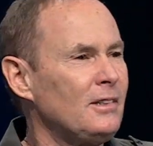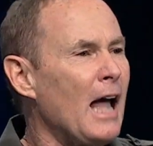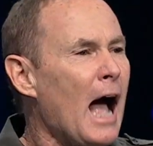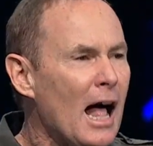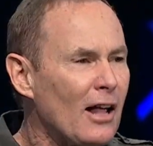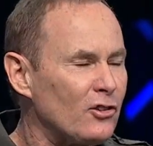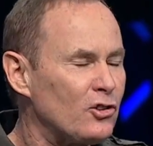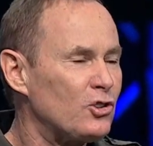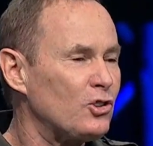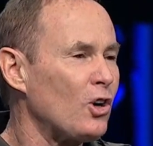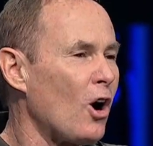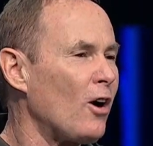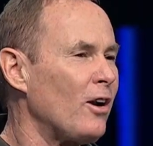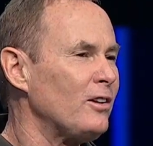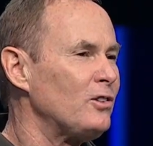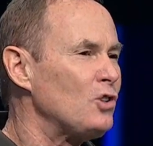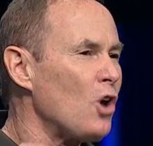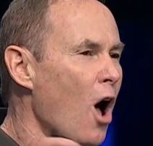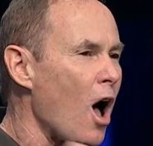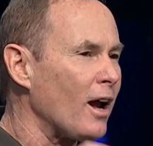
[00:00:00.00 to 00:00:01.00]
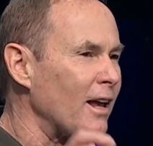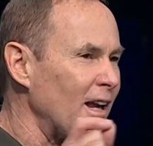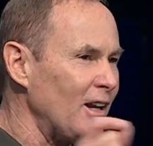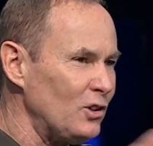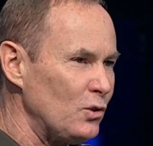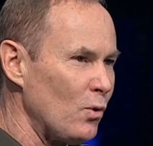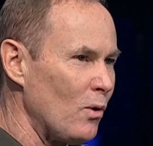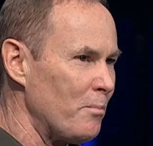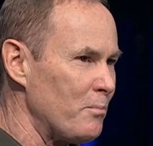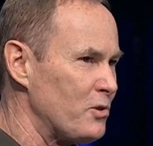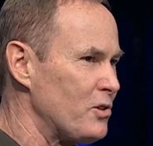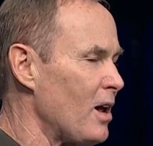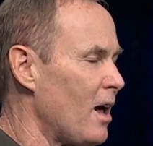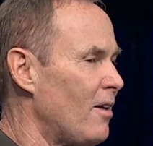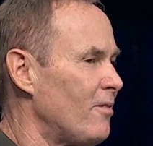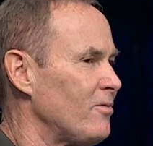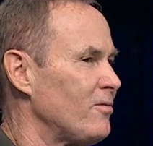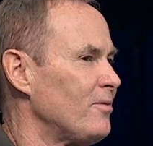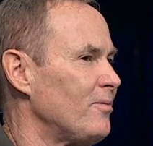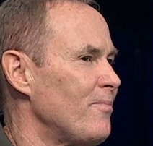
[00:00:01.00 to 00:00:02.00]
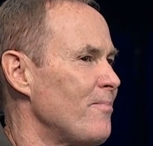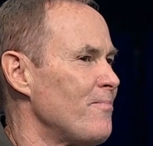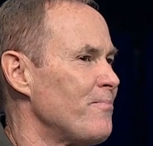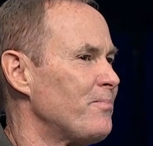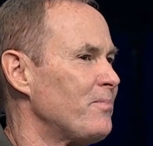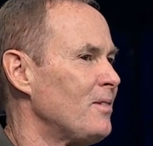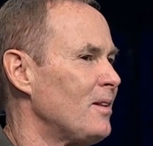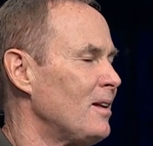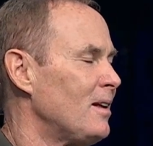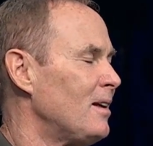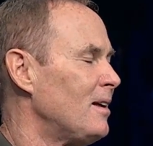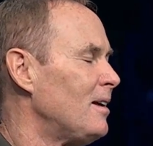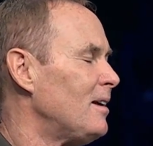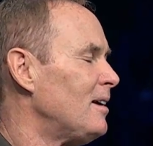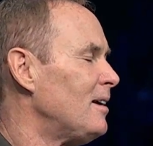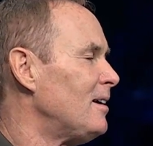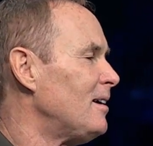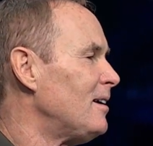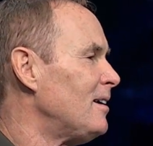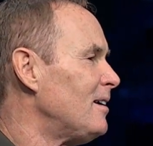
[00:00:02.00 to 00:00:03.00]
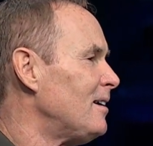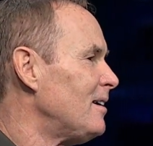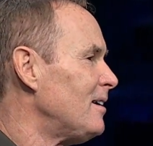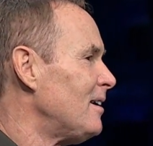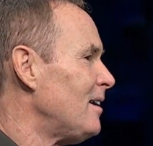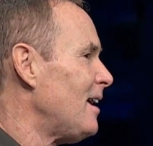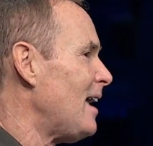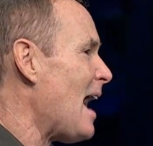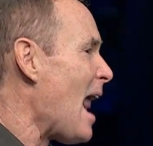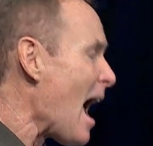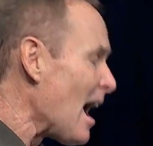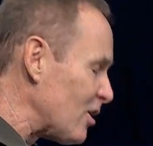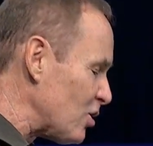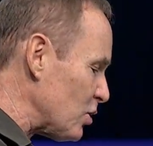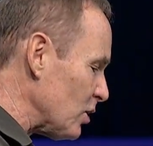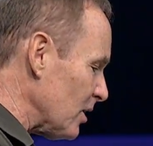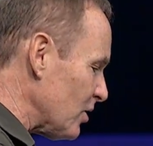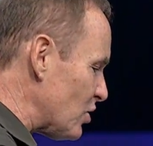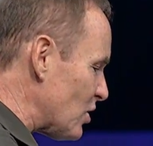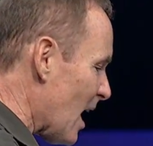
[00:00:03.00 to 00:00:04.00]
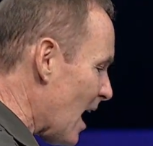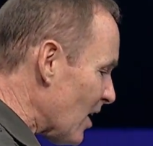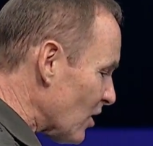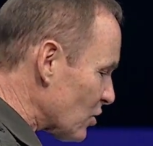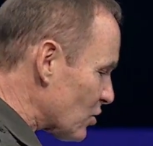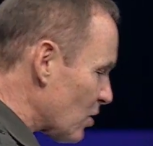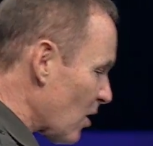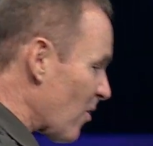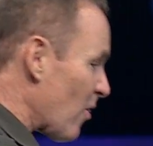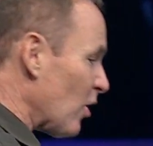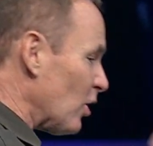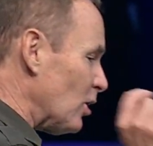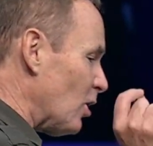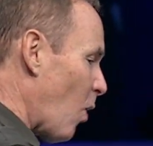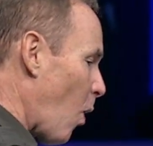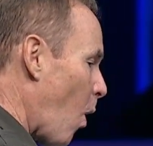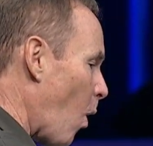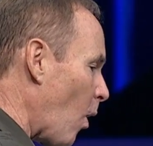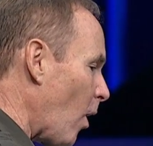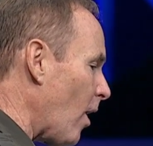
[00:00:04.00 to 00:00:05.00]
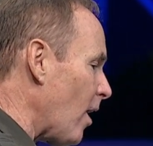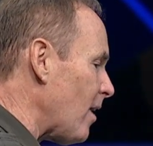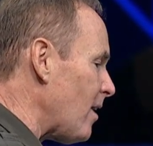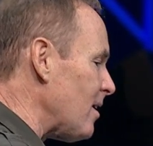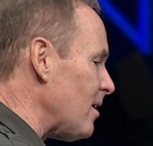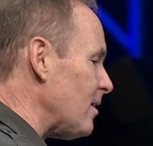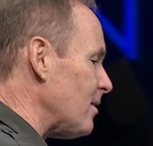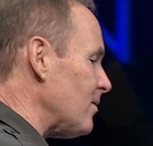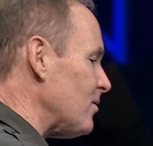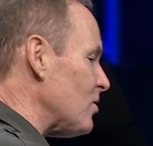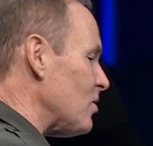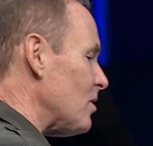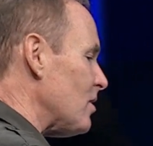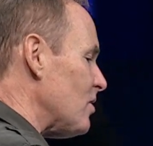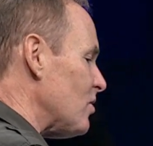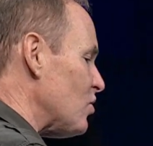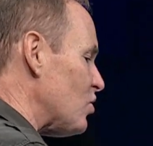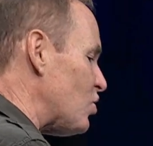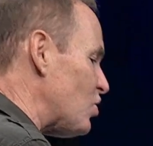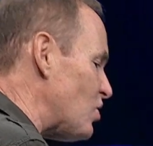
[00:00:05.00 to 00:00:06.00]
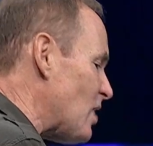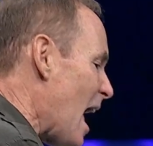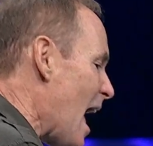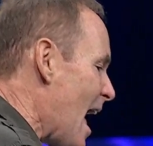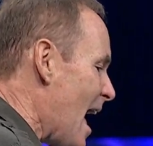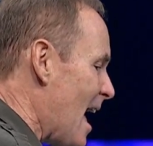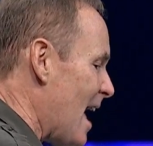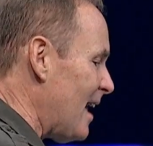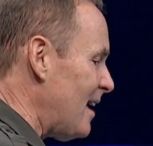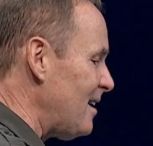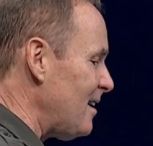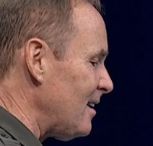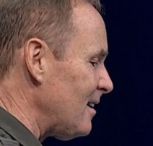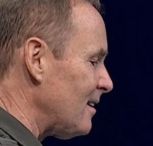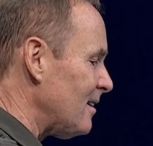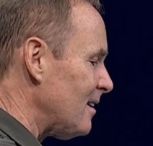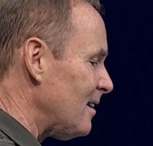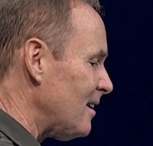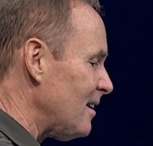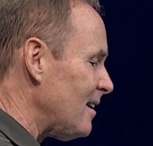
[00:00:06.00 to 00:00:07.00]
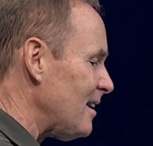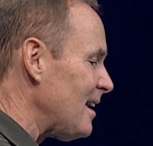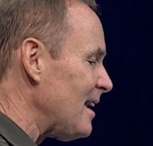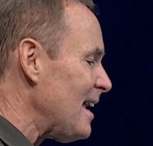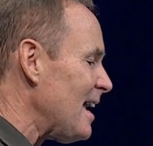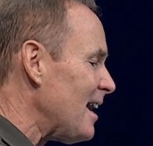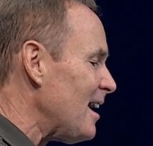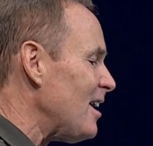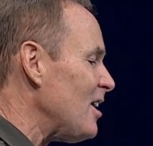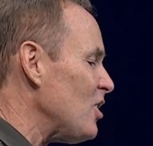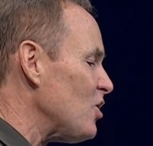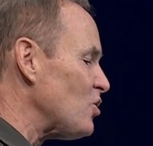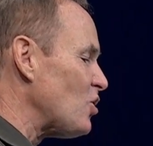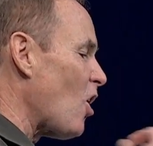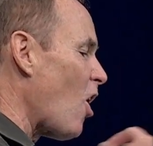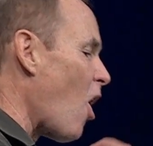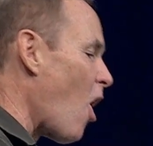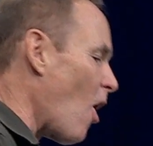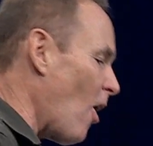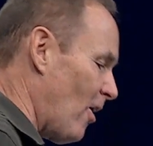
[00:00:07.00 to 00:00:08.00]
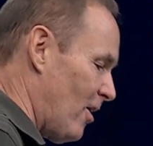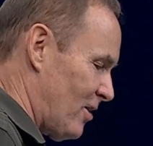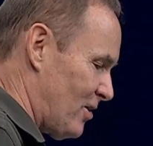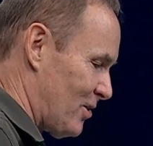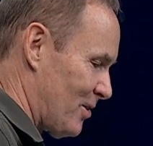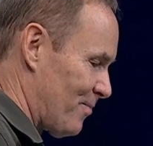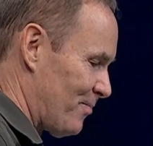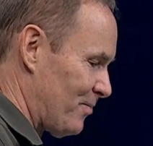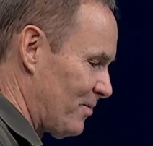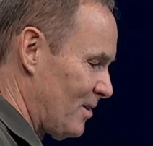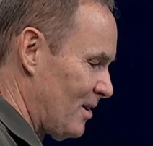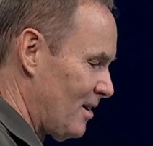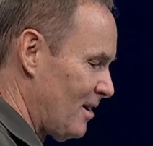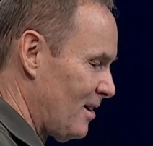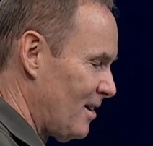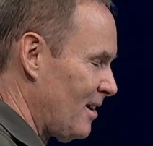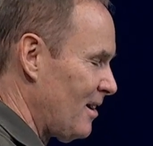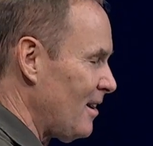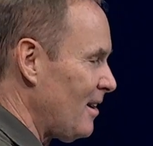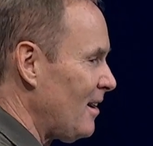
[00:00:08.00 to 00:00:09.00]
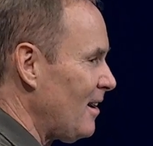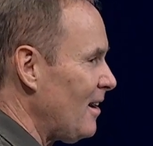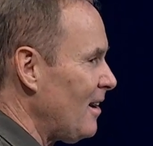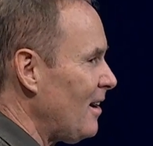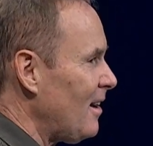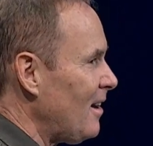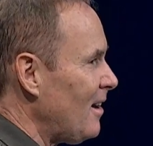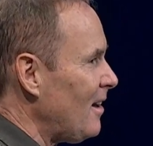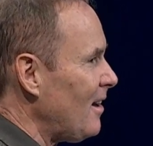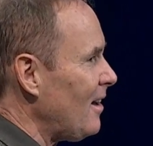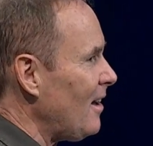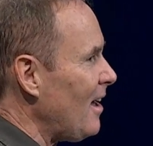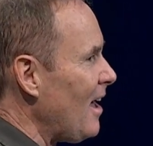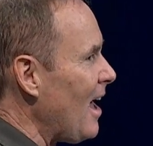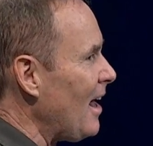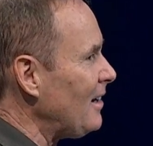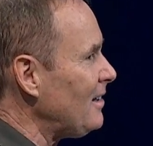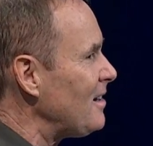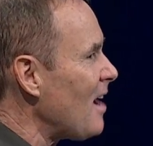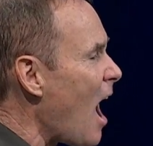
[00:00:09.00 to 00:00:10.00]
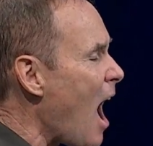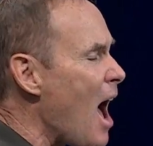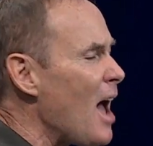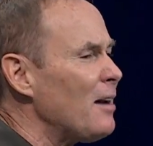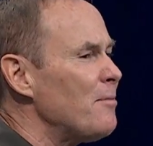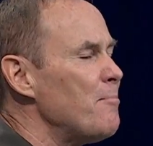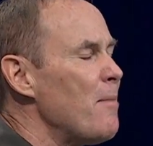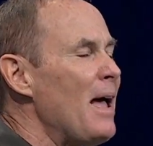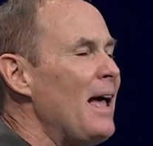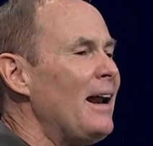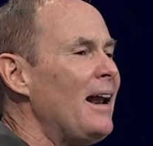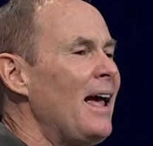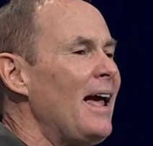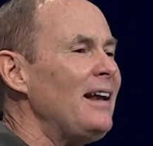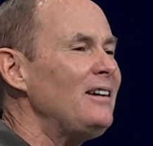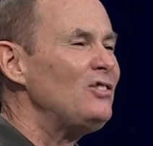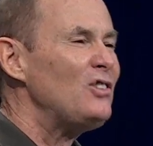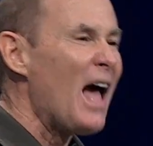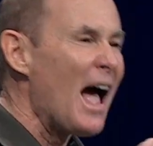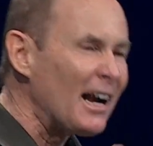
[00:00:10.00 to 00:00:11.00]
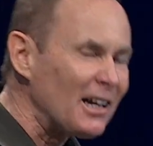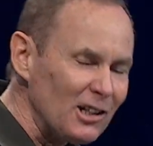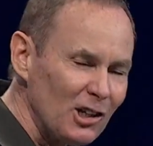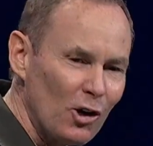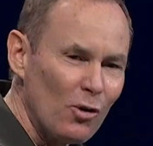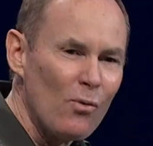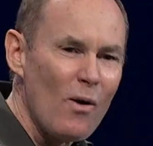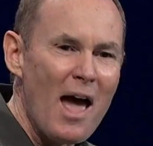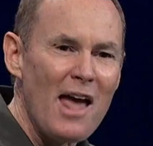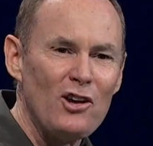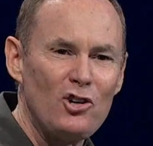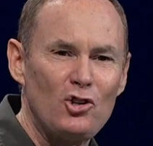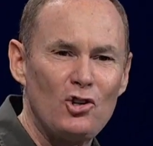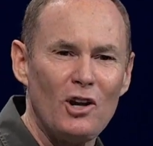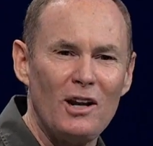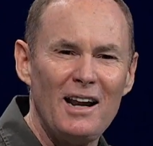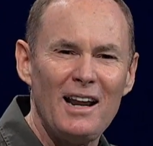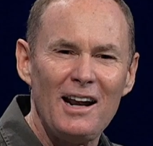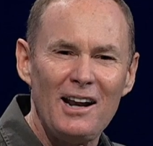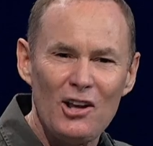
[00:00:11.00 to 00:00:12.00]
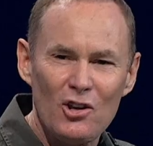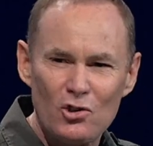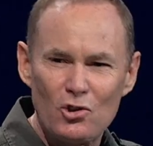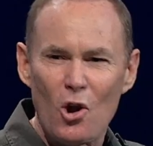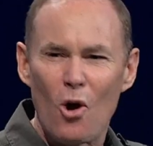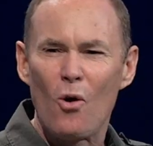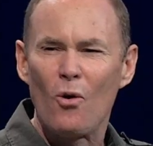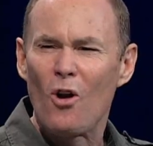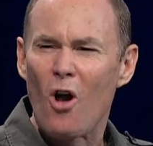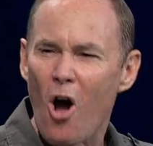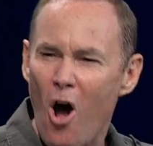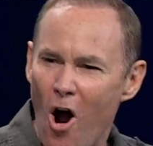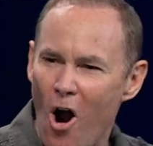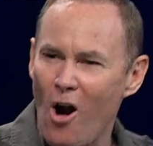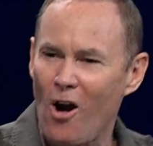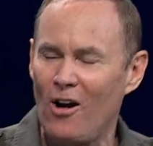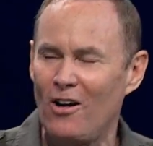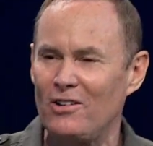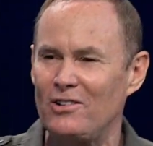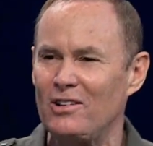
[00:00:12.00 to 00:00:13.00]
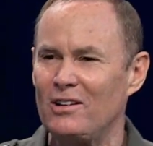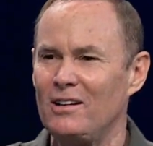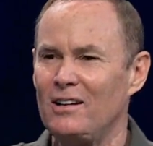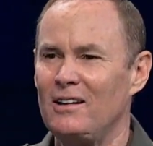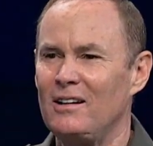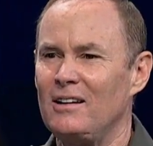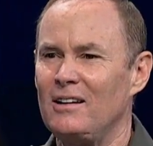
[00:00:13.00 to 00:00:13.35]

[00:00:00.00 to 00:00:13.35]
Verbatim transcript: God started talking to himself. It actually says that the Lord said in his heart, and God made a declaration in his own heart